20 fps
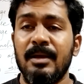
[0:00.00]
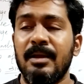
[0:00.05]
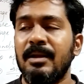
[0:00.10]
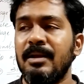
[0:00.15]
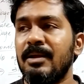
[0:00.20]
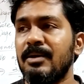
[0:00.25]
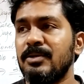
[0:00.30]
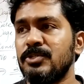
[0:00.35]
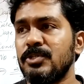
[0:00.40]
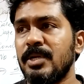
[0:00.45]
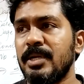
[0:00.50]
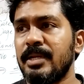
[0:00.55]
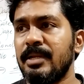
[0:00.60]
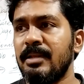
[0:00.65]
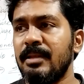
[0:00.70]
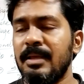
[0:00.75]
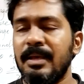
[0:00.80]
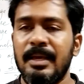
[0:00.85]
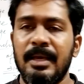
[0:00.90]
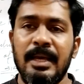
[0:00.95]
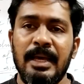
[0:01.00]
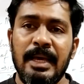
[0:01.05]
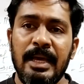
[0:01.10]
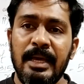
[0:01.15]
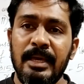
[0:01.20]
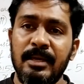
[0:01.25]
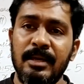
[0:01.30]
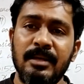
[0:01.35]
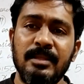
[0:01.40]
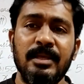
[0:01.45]
Now children,
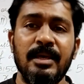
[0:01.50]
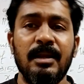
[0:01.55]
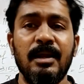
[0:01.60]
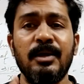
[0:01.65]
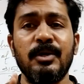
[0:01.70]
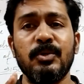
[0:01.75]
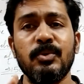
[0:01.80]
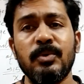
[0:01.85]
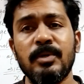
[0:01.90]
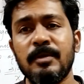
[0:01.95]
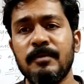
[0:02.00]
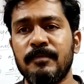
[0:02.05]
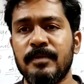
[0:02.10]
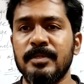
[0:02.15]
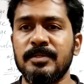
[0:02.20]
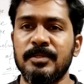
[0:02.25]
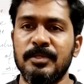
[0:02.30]
here there are two different